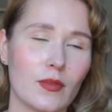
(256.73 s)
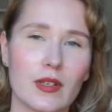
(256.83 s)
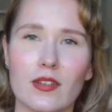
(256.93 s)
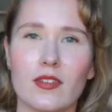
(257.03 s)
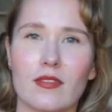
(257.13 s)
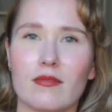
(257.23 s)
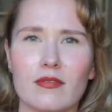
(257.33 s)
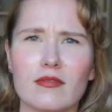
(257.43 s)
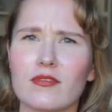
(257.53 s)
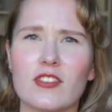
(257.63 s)
with
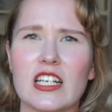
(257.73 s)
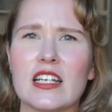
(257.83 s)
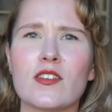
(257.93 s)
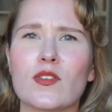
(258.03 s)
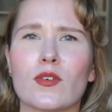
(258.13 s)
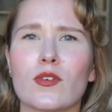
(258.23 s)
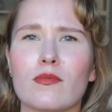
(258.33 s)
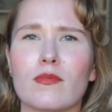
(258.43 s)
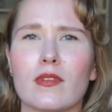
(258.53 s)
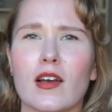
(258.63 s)
jeans
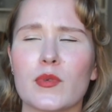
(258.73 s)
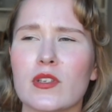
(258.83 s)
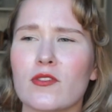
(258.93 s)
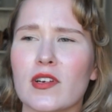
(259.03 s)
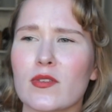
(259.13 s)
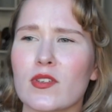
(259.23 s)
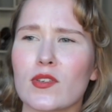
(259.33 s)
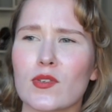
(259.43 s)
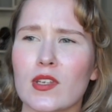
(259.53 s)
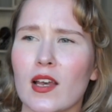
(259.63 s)
or high-waisted
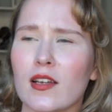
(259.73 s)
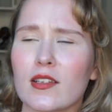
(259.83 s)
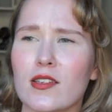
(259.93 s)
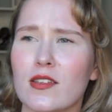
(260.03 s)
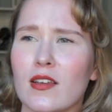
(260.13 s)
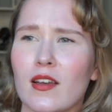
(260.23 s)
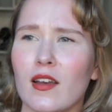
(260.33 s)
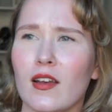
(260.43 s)
trousers or skirts.